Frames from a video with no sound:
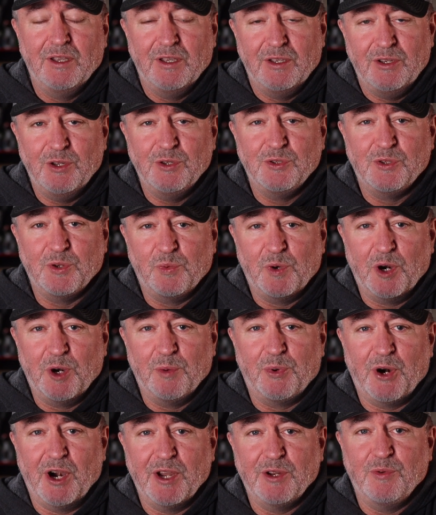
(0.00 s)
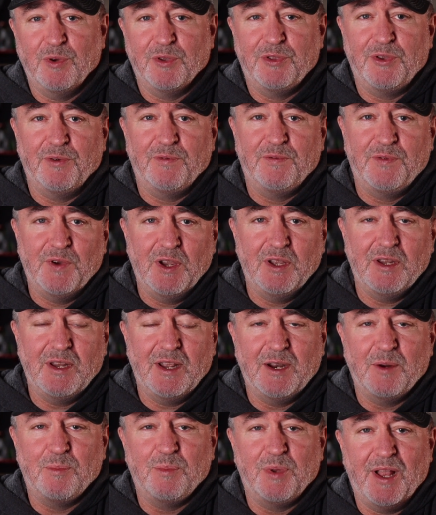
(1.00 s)
use the rear brake with your foot,
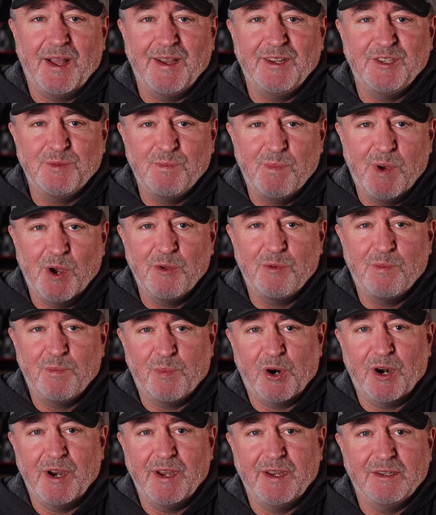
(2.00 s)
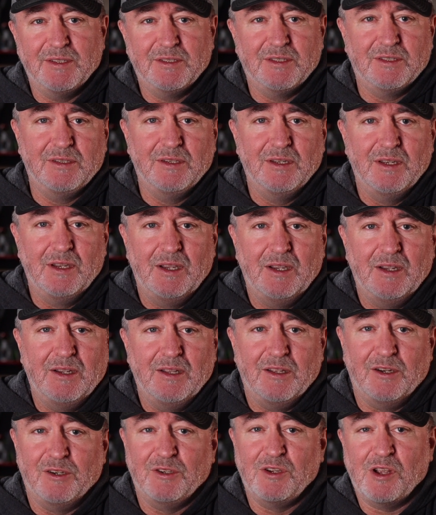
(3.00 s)
it applies both brakes.
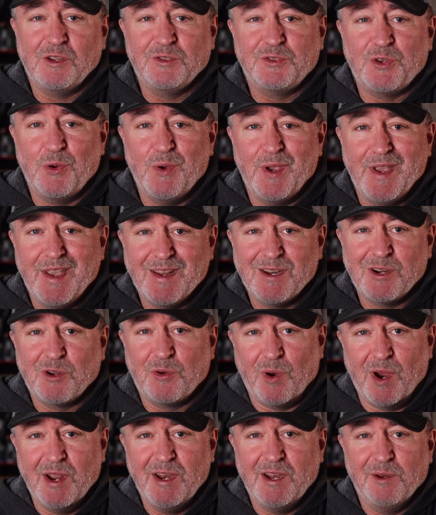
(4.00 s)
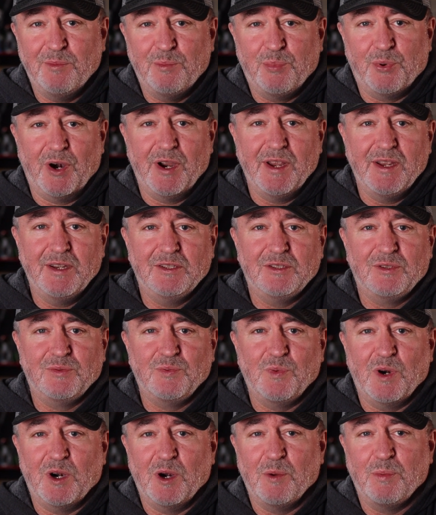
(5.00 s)
There's also integrated brakes
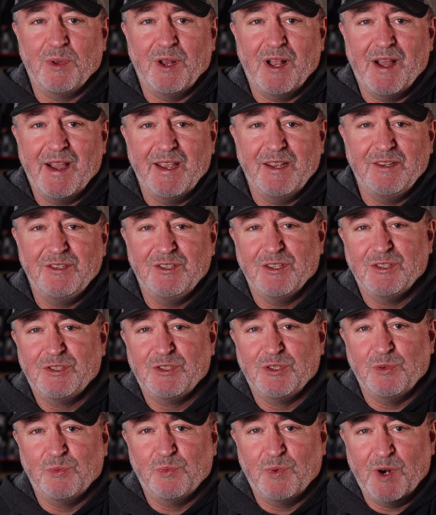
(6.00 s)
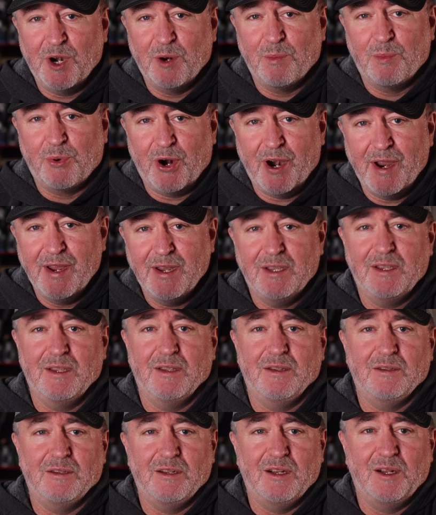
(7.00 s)
where applying just the rear brake
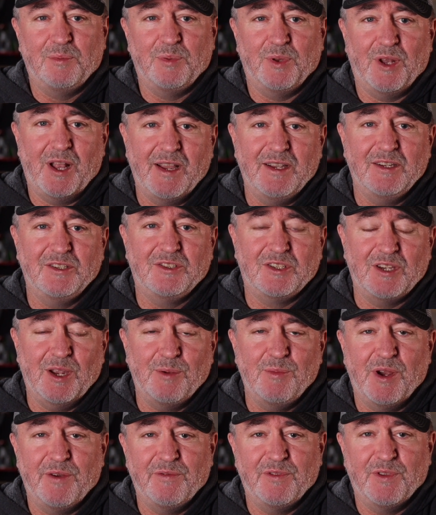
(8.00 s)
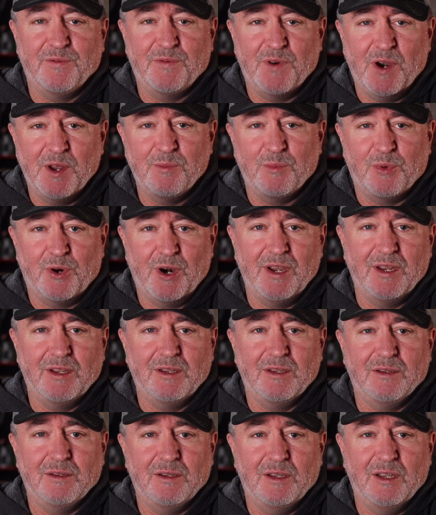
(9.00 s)
applies some of the front
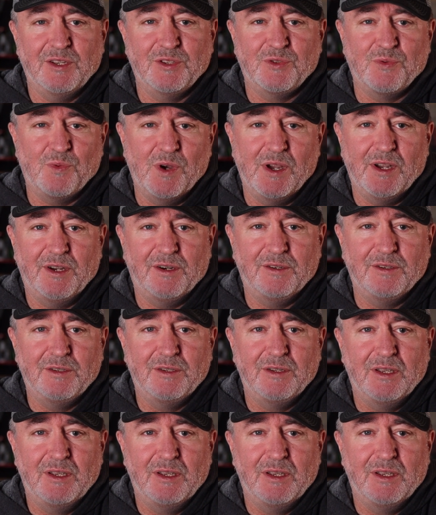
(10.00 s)
brake as well.